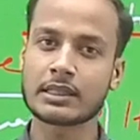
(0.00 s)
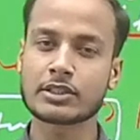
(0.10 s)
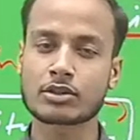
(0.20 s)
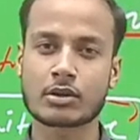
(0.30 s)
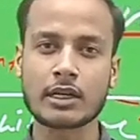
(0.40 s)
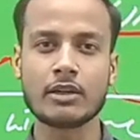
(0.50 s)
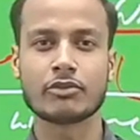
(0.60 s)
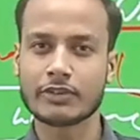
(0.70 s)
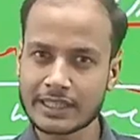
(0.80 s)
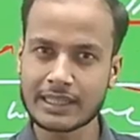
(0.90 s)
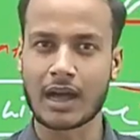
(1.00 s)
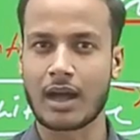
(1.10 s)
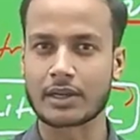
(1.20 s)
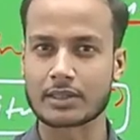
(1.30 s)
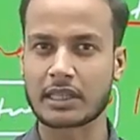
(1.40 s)
struggled very
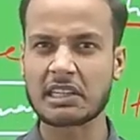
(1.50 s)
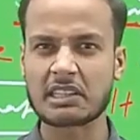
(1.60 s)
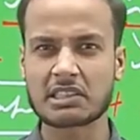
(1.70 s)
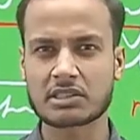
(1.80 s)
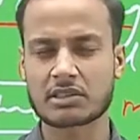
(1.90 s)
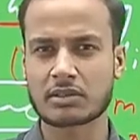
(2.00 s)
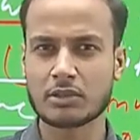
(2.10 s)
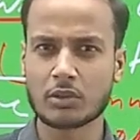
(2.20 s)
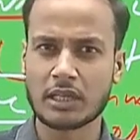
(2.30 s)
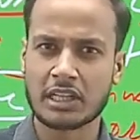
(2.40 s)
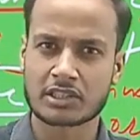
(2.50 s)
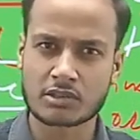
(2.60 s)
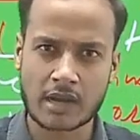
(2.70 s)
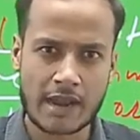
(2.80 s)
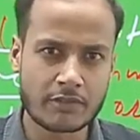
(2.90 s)
hard, that has
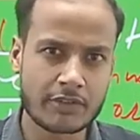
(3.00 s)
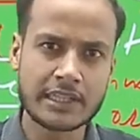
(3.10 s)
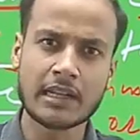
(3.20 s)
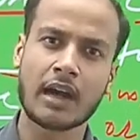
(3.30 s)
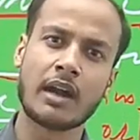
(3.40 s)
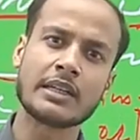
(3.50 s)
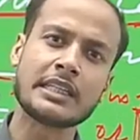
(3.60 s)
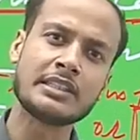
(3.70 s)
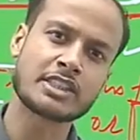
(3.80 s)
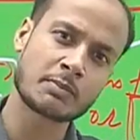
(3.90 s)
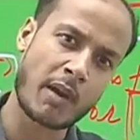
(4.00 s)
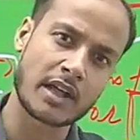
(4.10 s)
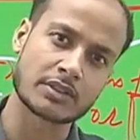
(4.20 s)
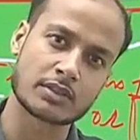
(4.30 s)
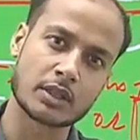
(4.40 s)
strived very hard in its
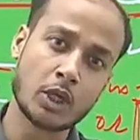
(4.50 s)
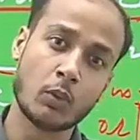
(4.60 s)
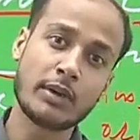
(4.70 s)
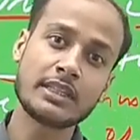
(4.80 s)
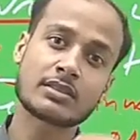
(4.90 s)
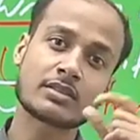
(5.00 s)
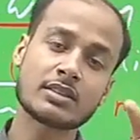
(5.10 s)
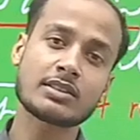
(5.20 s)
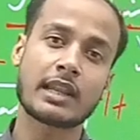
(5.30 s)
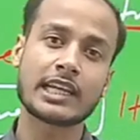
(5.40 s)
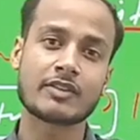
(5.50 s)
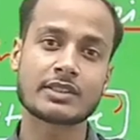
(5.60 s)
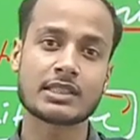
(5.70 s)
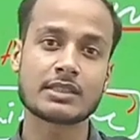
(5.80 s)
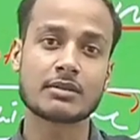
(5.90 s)
past, only such
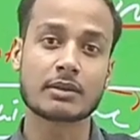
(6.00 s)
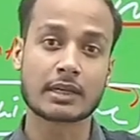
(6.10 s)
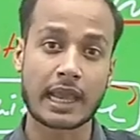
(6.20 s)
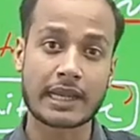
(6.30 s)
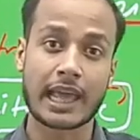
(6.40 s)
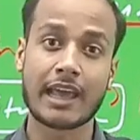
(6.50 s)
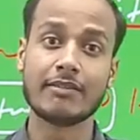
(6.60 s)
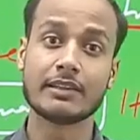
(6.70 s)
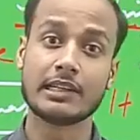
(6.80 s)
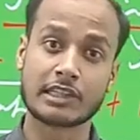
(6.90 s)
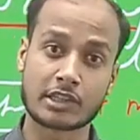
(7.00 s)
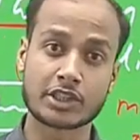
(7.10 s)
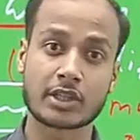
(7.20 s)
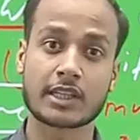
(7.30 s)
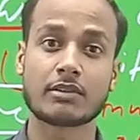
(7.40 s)
languages can have
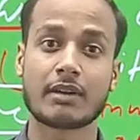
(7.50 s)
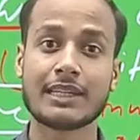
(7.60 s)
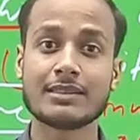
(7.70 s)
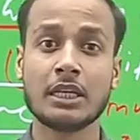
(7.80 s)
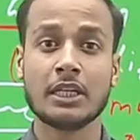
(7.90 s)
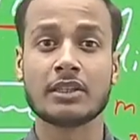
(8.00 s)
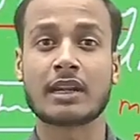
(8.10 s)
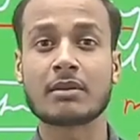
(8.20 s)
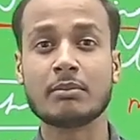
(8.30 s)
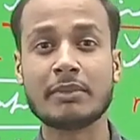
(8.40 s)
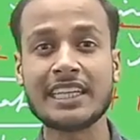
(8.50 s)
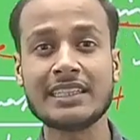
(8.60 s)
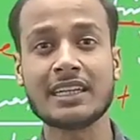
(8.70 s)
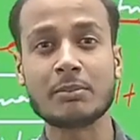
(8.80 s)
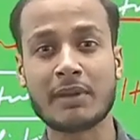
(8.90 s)
literature. Otherwise, there are many
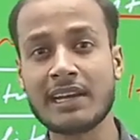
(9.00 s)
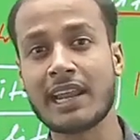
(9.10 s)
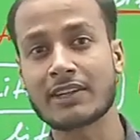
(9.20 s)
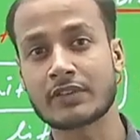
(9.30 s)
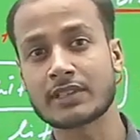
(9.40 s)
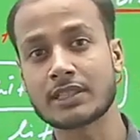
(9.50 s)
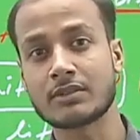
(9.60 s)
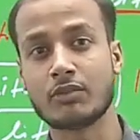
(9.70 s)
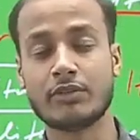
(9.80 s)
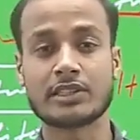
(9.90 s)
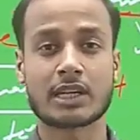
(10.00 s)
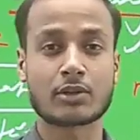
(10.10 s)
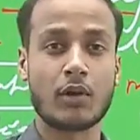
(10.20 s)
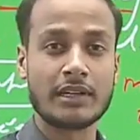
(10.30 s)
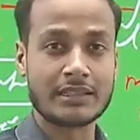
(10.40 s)
and many languages which are
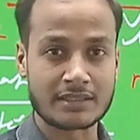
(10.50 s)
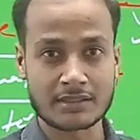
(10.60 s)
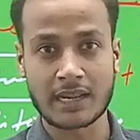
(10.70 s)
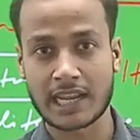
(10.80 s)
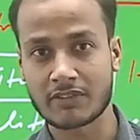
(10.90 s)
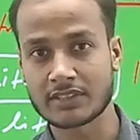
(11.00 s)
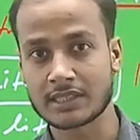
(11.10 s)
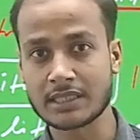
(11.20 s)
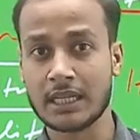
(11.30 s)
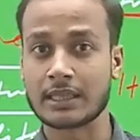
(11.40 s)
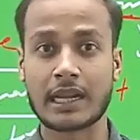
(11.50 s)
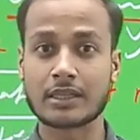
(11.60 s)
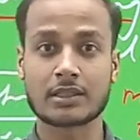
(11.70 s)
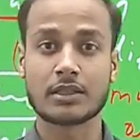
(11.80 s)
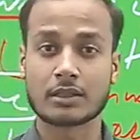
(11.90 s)
called regional languages that